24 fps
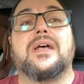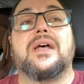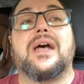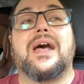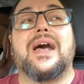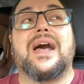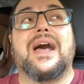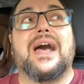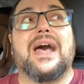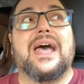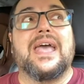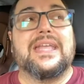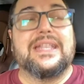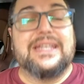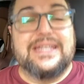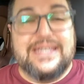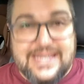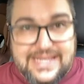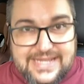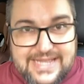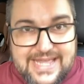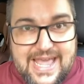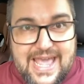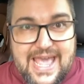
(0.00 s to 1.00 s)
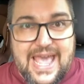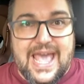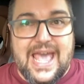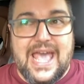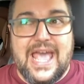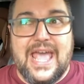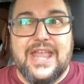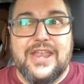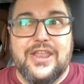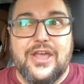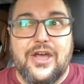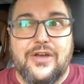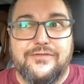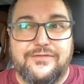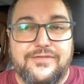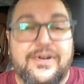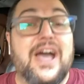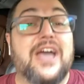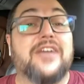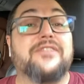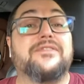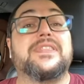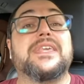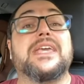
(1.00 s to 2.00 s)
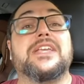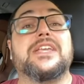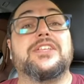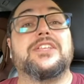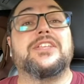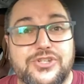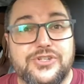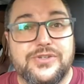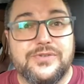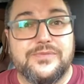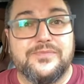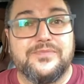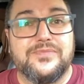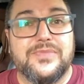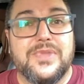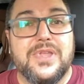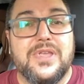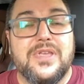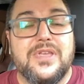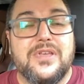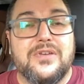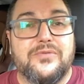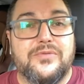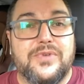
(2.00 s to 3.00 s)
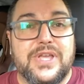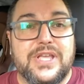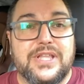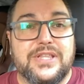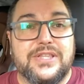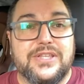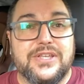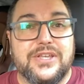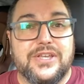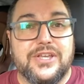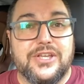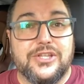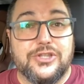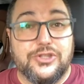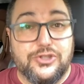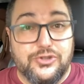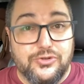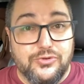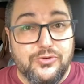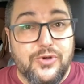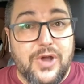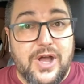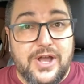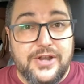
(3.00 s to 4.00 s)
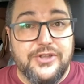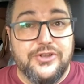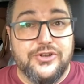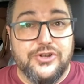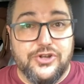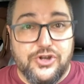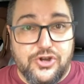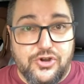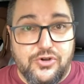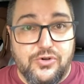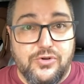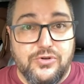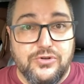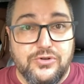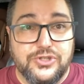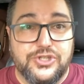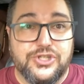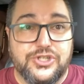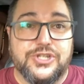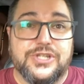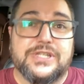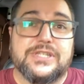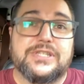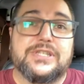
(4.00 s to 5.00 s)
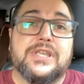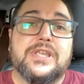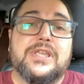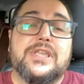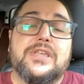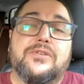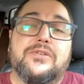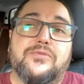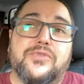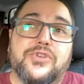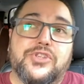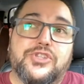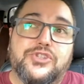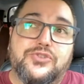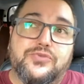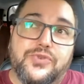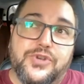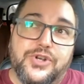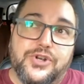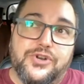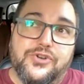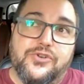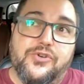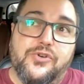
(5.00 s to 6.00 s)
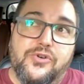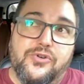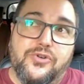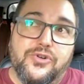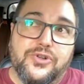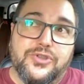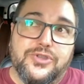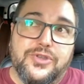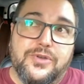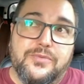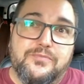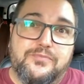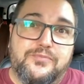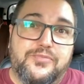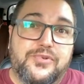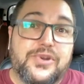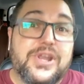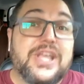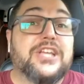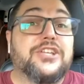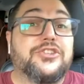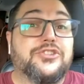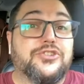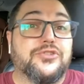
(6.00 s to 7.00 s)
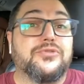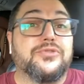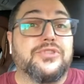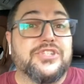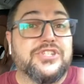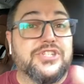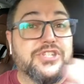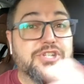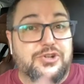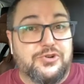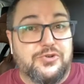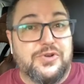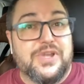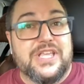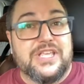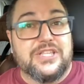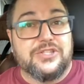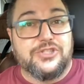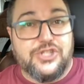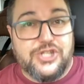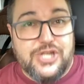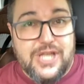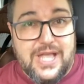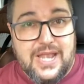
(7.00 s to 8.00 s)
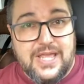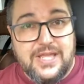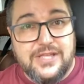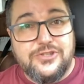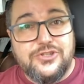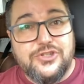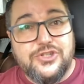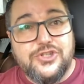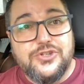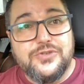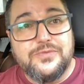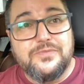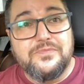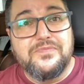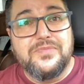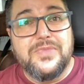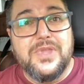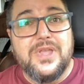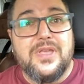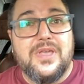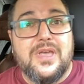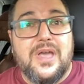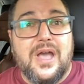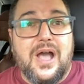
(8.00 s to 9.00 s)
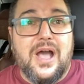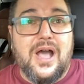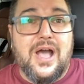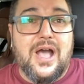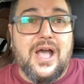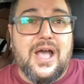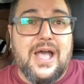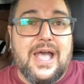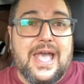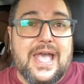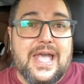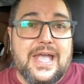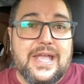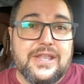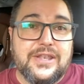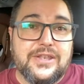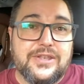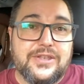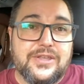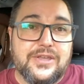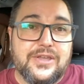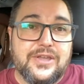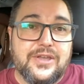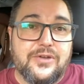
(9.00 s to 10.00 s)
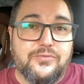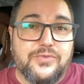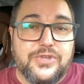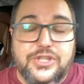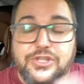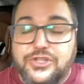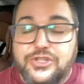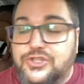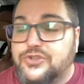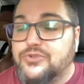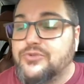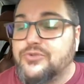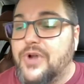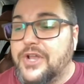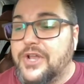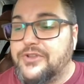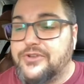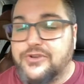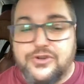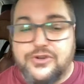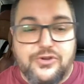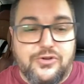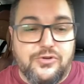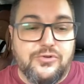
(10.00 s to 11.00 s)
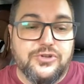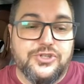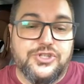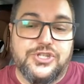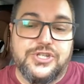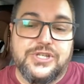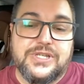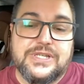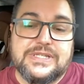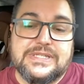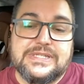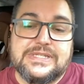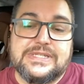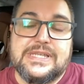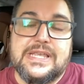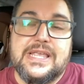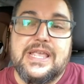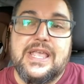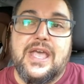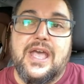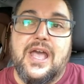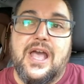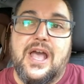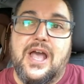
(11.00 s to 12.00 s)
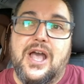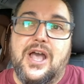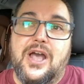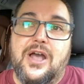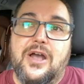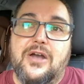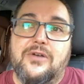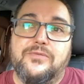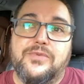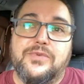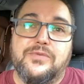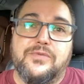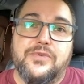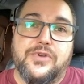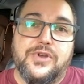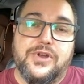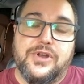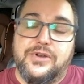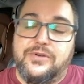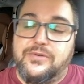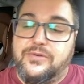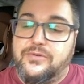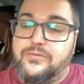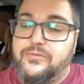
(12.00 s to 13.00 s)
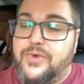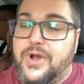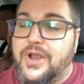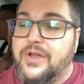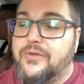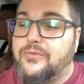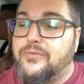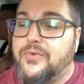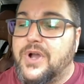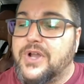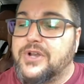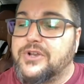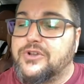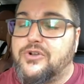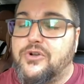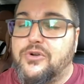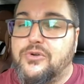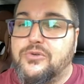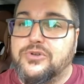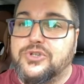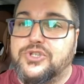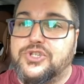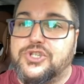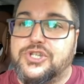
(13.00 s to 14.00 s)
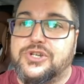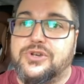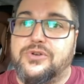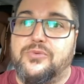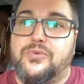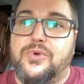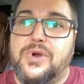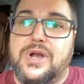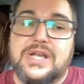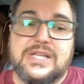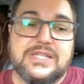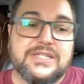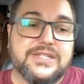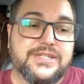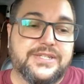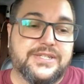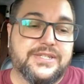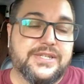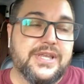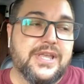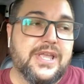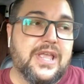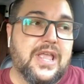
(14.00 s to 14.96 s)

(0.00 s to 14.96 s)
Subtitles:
I did had a 5-day challenge with two other coaches, which were called Breakthrough the Screen Challenge. And with the two other coaches, we were one coach was